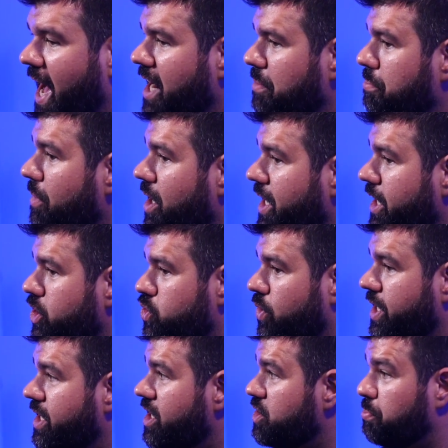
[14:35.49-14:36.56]
out of money and
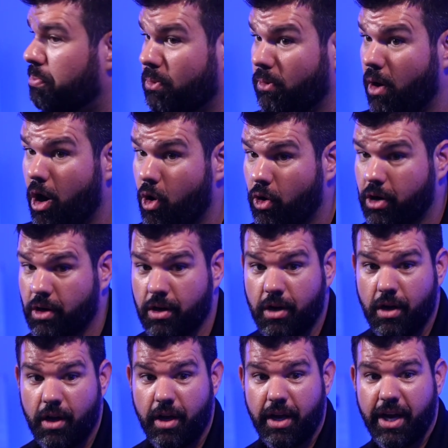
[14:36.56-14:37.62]
joining Absolutely. us broke?
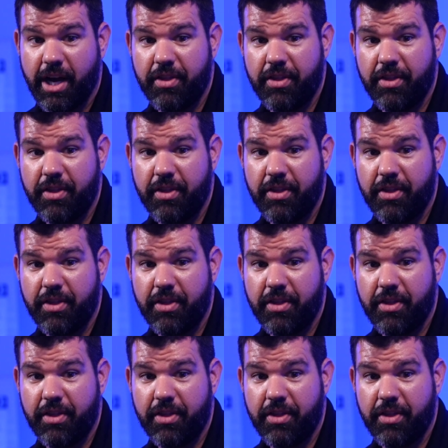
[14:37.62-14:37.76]
Right.